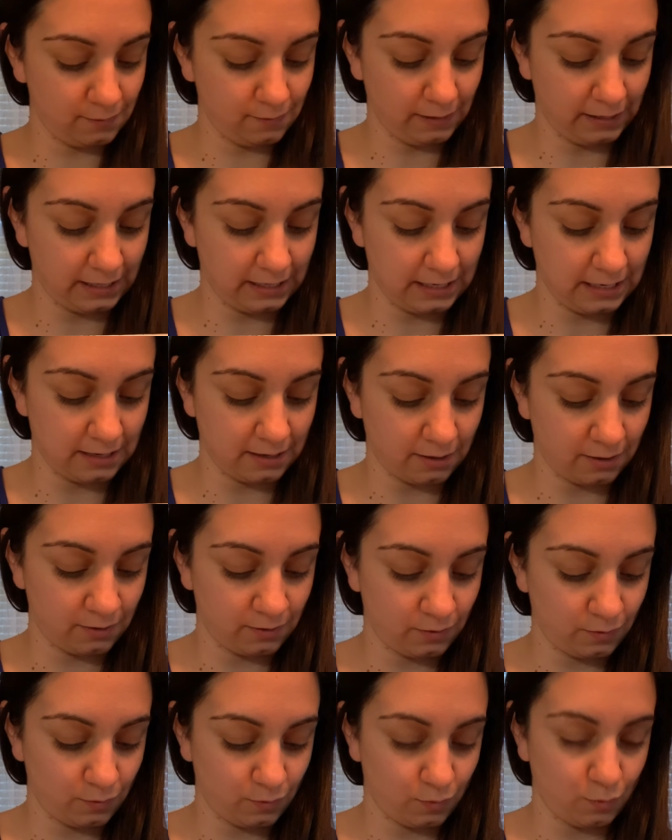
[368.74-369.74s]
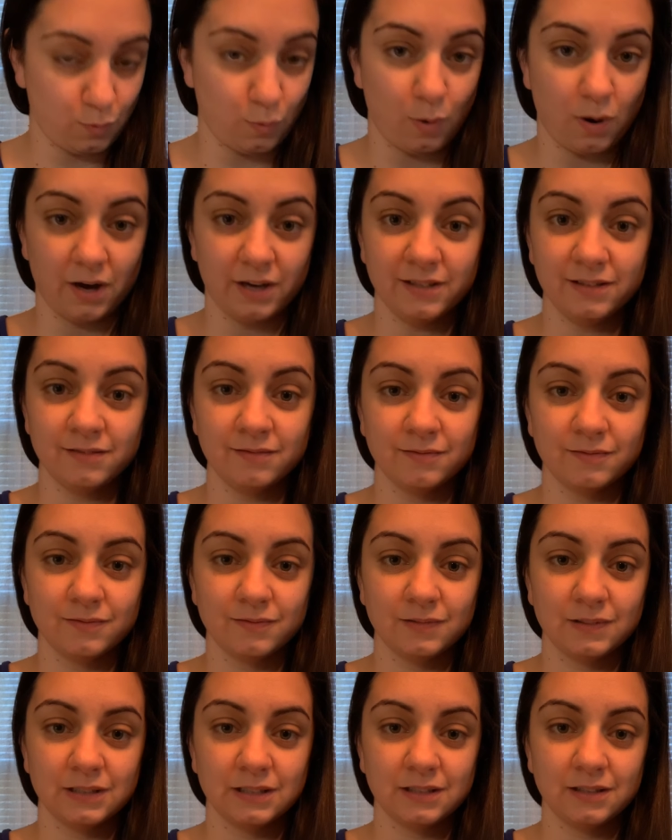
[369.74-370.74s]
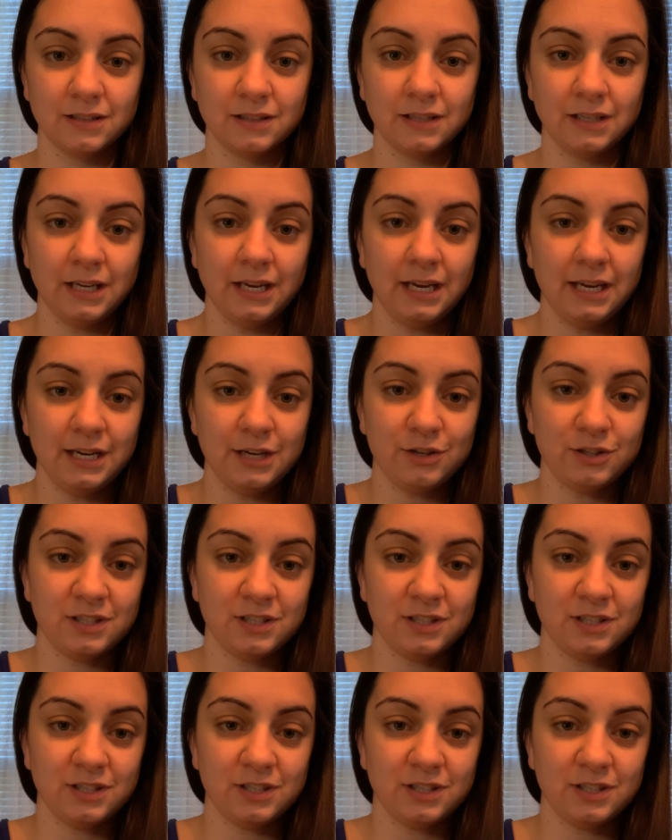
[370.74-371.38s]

right here, one. Here's